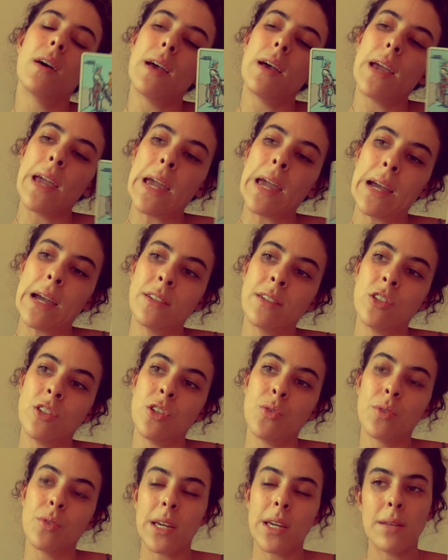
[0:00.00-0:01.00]
and
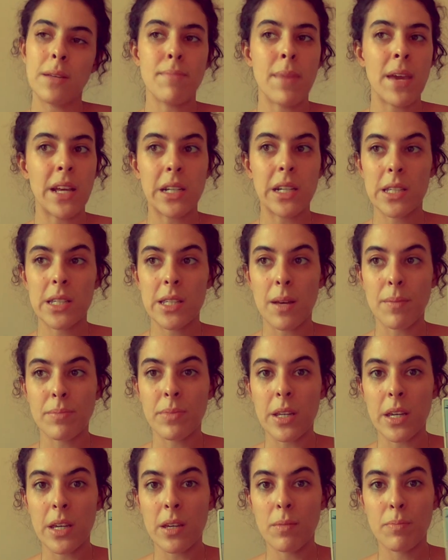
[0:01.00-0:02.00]
you can make
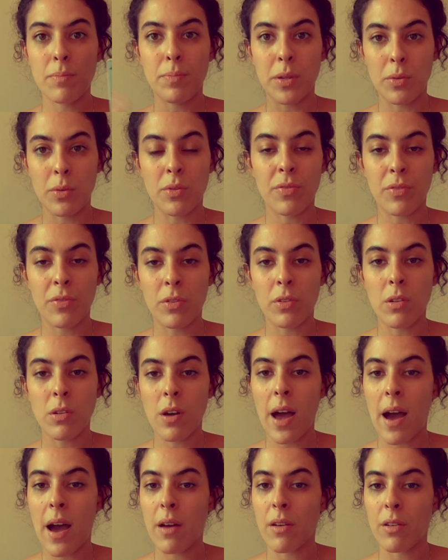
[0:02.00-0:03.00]
something beautiful
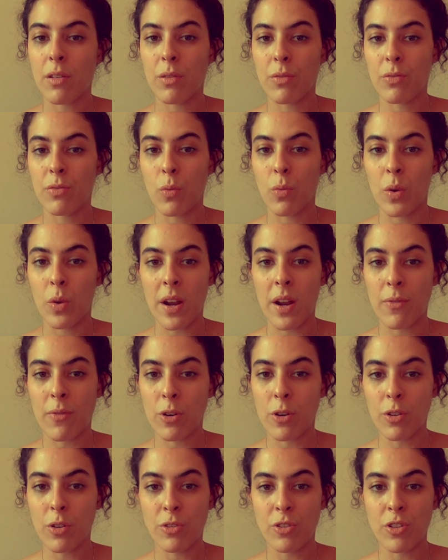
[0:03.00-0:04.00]
out of whatever you're